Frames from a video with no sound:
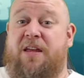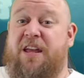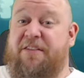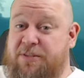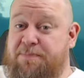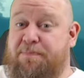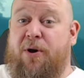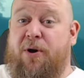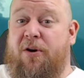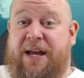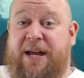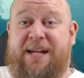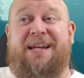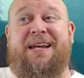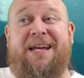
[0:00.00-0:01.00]
If it's
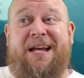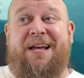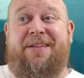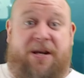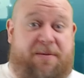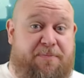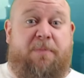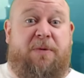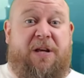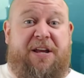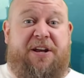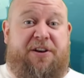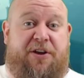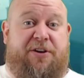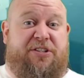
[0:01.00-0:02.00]
boring, then I'm probably
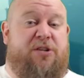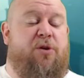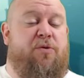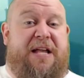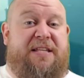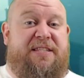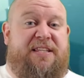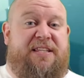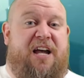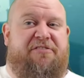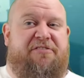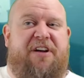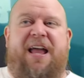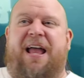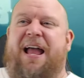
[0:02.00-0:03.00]
gonna notice all that
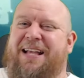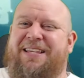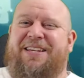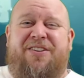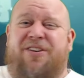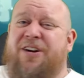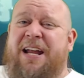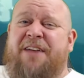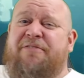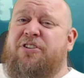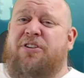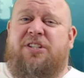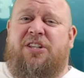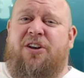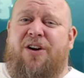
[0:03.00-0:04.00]
stuff, and you're not gonna have a
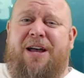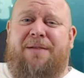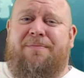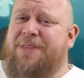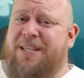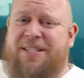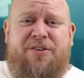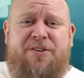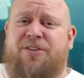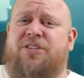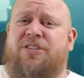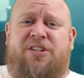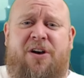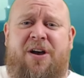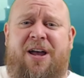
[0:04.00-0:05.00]
good time. That's not a
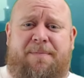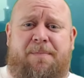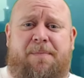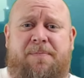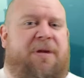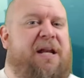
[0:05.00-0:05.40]
good time.